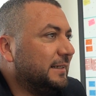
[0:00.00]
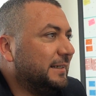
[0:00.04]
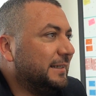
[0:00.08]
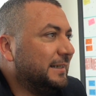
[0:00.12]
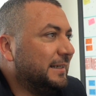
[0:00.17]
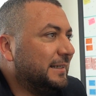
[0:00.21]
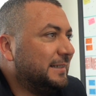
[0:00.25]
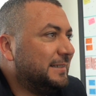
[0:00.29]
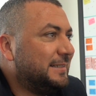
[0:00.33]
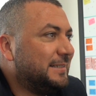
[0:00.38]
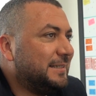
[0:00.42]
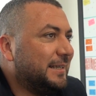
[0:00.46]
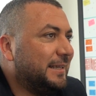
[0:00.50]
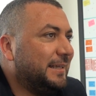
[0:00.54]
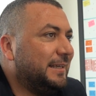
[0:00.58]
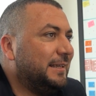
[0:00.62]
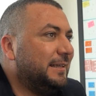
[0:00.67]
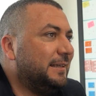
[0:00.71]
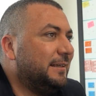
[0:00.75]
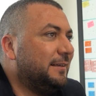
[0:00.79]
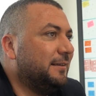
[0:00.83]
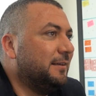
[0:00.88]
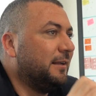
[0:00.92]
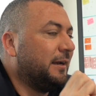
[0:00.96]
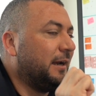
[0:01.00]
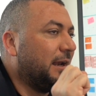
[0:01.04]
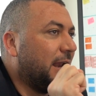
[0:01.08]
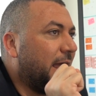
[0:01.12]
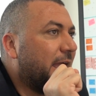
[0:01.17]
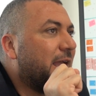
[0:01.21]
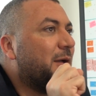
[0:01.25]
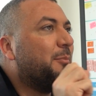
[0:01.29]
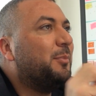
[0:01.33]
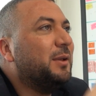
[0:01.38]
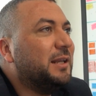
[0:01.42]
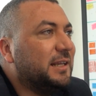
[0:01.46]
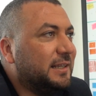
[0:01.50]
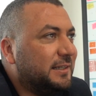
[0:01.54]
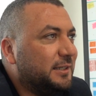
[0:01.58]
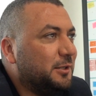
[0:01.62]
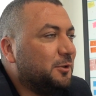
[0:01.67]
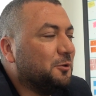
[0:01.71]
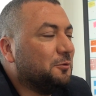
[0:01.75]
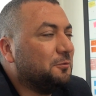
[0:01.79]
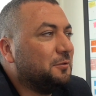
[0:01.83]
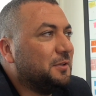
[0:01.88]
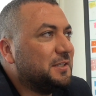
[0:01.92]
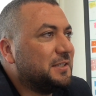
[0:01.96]
let's say reliability
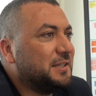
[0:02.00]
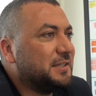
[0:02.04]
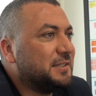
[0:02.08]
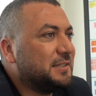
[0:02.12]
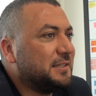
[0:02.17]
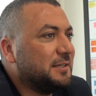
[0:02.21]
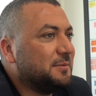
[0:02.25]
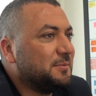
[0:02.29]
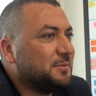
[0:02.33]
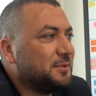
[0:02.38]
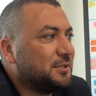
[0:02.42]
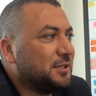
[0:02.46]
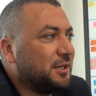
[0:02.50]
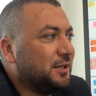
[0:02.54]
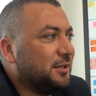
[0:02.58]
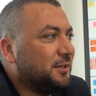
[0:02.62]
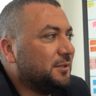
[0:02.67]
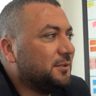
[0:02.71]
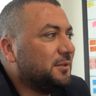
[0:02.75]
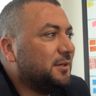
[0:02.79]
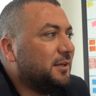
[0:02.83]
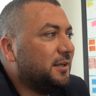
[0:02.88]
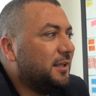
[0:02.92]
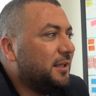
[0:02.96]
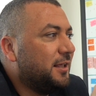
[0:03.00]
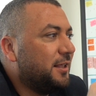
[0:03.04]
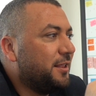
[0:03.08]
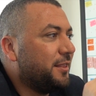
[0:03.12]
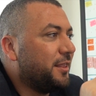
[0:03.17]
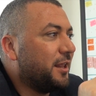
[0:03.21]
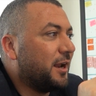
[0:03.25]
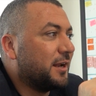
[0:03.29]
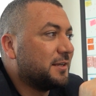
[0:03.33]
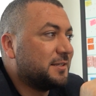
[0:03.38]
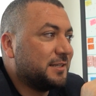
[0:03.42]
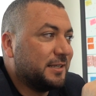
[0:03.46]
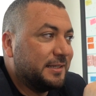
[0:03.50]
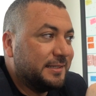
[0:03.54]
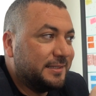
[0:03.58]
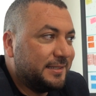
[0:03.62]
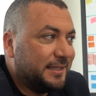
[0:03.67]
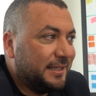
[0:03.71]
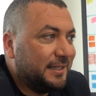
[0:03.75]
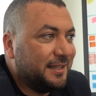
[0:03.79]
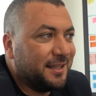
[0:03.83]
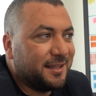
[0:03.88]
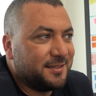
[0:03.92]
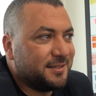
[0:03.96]
of the system. So there are
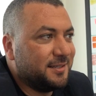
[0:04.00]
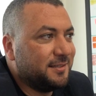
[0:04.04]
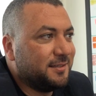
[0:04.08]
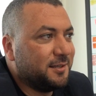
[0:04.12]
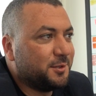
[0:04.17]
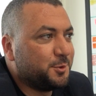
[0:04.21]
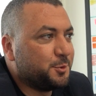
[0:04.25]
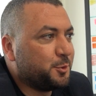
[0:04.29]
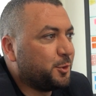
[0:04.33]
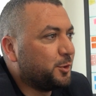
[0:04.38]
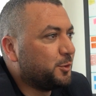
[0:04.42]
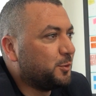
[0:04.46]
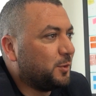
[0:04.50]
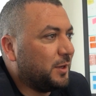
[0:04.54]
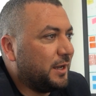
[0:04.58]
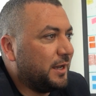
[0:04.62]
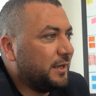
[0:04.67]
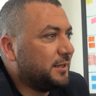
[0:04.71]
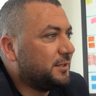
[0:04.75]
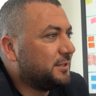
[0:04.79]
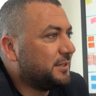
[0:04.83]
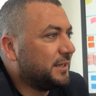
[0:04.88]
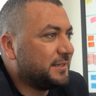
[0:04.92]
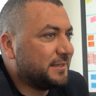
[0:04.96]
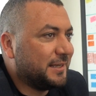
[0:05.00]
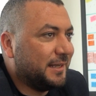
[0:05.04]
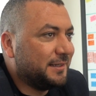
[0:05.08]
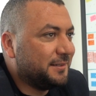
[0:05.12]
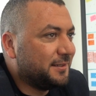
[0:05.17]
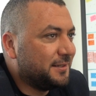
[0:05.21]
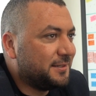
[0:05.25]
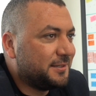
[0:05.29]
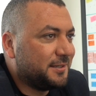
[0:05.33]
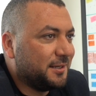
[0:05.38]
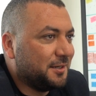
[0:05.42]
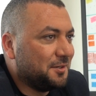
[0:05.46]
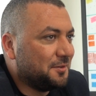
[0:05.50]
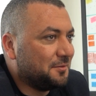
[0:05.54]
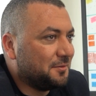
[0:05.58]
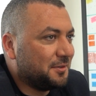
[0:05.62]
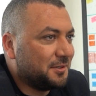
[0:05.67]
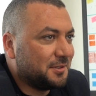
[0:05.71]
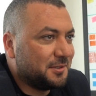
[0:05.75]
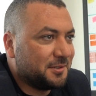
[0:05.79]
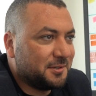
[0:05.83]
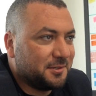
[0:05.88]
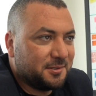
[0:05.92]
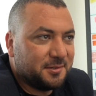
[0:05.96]
16 data centers worldwide, 600
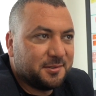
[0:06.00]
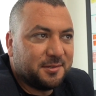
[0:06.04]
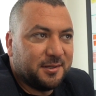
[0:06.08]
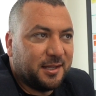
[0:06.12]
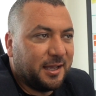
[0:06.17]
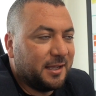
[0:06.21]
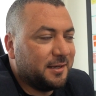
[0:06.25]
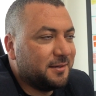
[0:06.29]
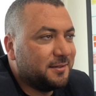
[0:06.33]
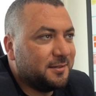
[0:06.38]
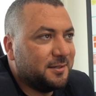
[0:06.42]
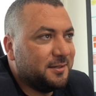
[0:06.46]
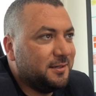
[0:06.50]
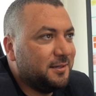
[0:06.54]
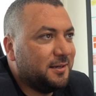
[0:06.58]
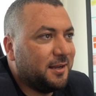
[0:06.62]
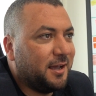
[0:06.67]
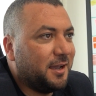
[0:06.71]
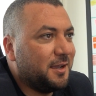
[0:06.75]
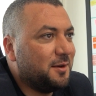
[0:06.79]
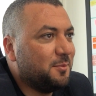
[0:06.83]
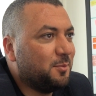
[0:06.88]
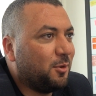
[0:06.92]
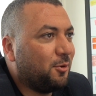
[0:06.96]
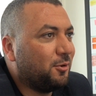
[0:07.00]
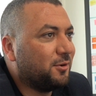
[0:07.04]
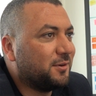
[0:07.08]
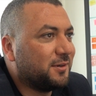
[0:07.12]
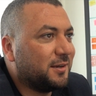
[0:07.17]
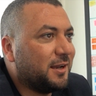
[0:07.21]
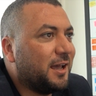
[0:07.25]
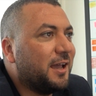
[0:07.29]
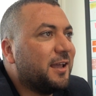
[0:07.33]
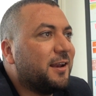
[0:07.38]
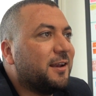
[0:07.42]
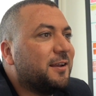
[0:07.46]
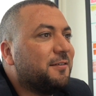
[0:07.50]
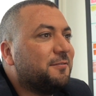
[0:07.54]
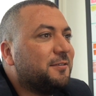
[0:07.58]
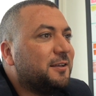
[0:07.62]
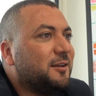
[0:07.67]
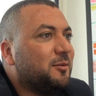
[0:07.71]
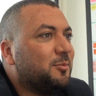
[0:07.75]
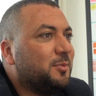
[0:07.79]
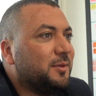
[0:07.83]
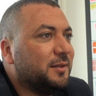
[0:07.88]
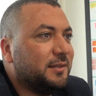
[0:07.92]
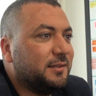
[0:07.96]
servers, 99.9
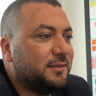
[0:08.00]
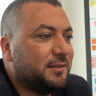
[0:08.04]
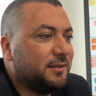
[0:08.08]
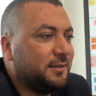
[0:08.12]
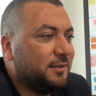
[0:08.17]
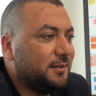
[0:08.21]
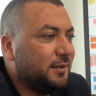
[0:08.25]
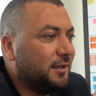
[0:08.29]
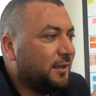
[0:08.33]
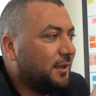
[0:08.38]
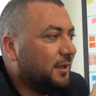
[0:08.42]
availability,